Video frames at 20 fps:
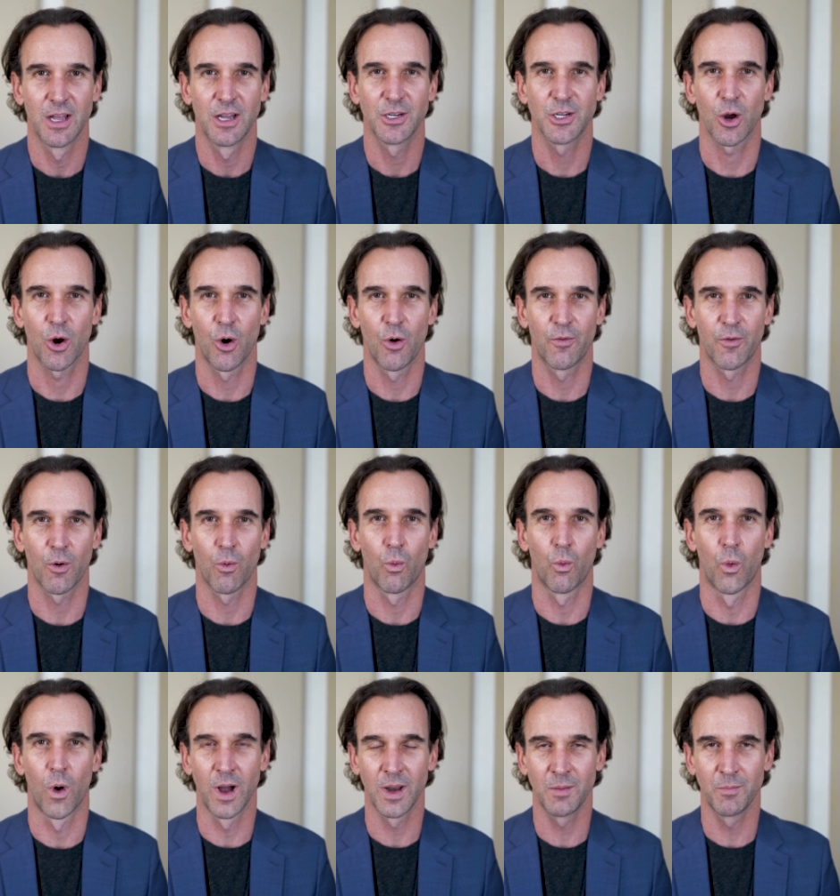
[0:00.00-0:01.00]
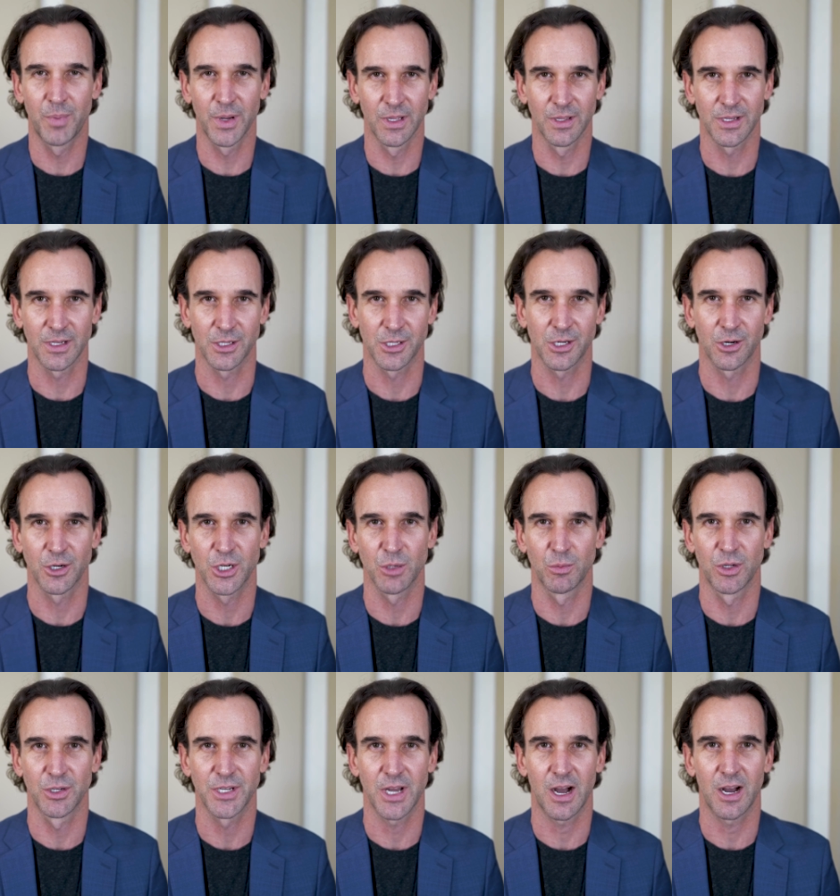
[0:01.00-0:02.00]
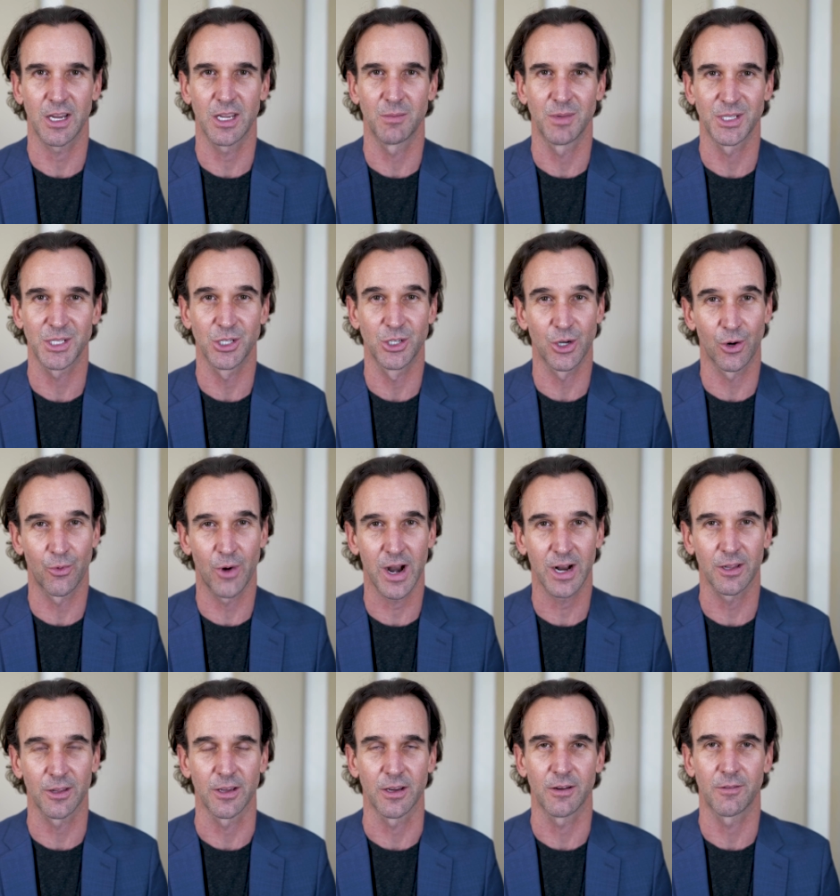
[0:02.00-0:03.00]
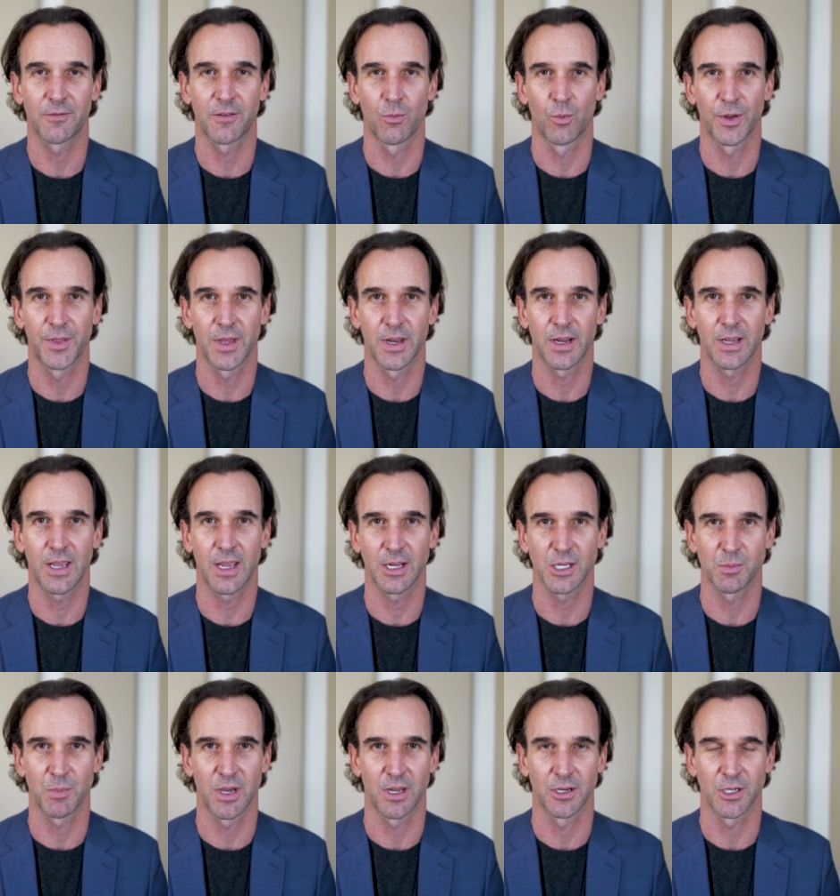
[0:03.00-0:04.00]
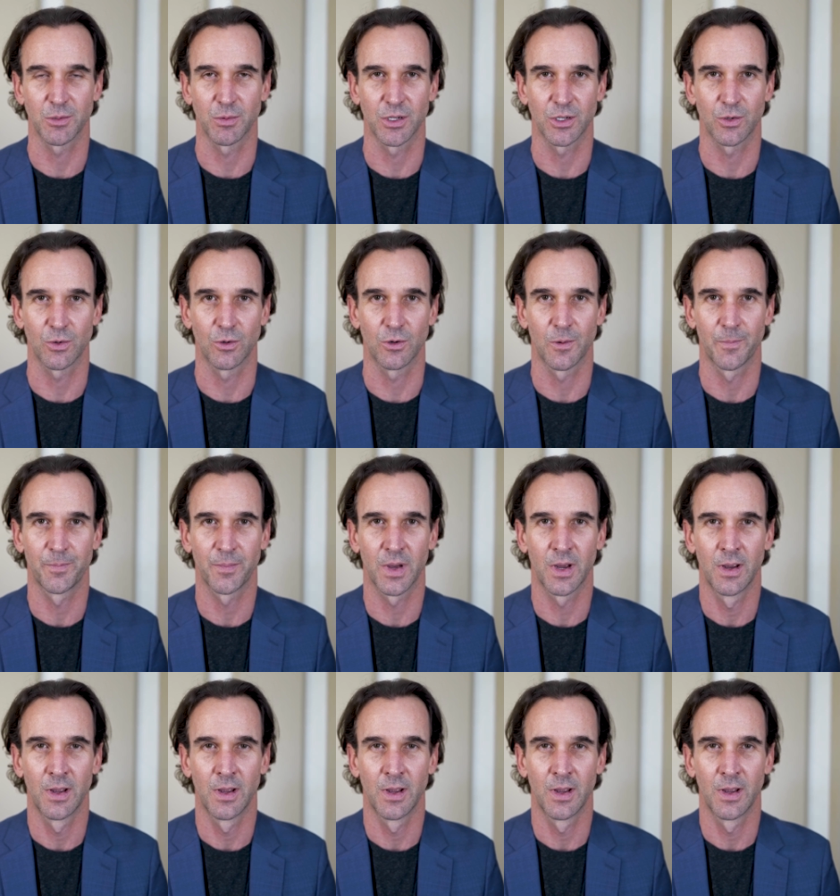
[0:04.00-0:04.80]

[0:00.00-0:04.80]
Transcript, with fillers: to over 1 billion searchable documents directly from within a case management tool.